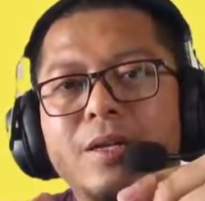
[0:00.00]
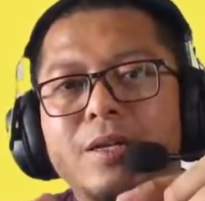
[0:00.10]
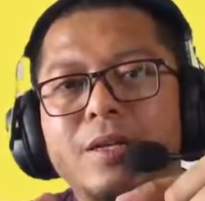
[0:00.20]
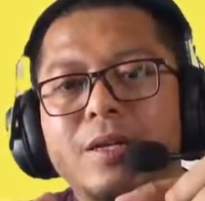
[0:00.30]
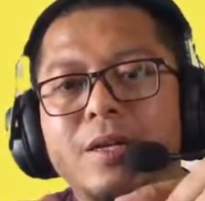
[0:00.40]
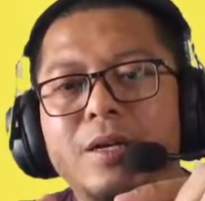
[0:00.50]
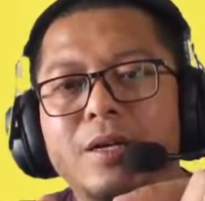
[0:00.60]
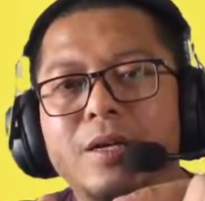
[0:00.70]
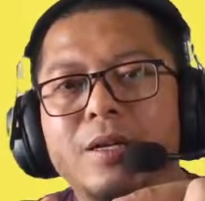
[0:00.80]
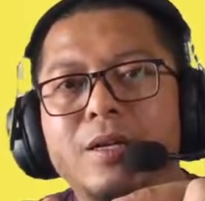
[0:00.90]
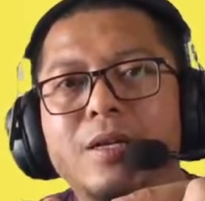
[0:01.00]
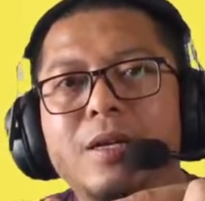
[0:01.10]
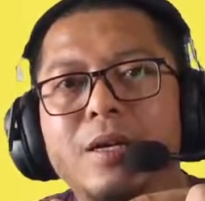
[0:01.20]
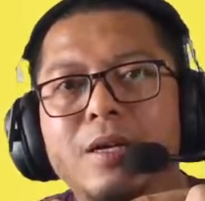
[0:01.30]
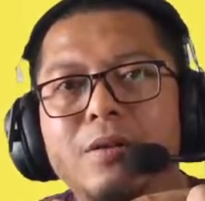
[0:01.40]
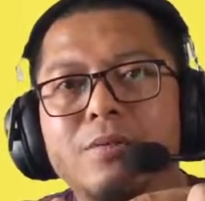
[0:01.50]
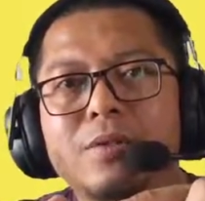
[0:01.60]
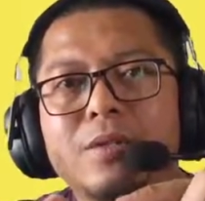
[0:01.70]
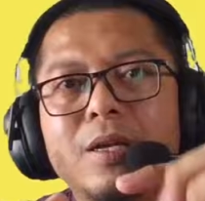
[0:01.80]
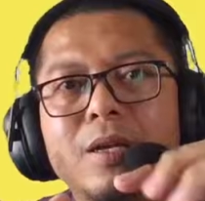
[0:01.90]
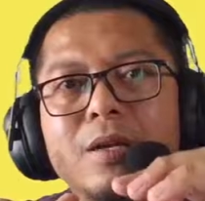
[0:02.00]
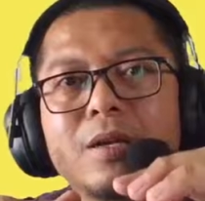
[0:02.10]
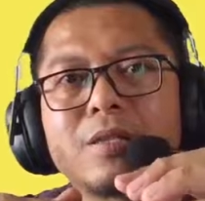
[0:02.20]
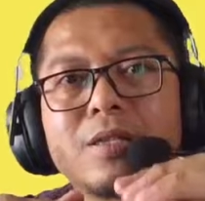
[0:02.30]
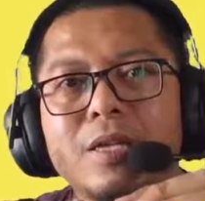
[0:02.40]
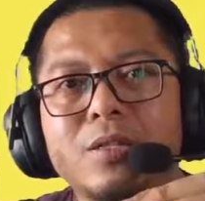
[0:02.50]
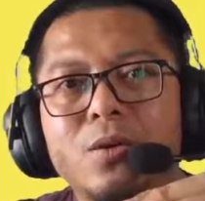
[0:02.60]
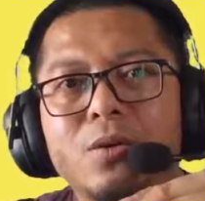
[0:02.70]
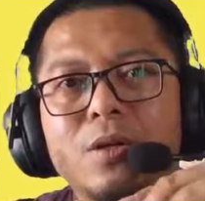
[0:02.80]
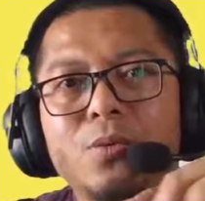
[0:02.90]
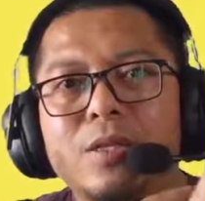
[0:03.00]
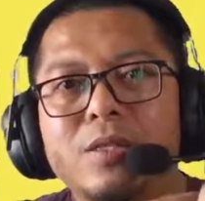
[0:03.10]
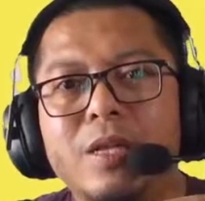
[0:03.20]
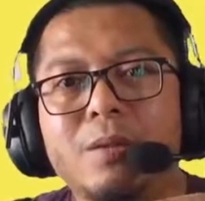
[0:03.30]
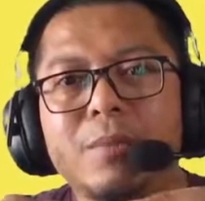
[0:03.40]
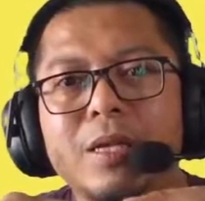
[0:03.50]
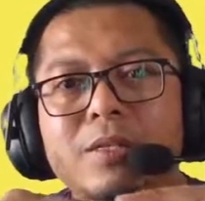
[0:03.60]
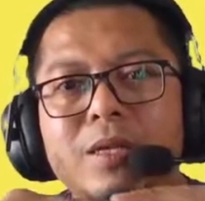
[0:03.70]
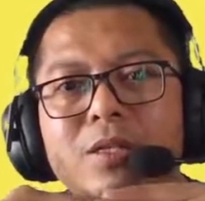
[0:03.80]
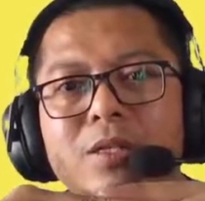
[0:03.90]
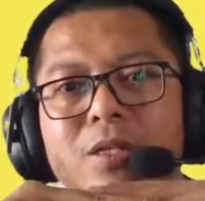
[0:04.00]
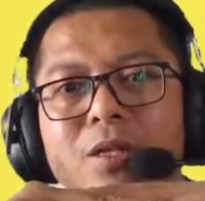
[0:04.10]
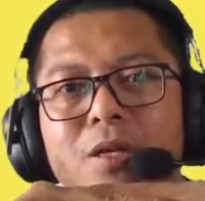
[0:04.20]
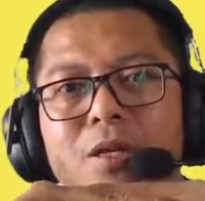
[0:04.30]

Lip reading: the nerves, the sense organ will send message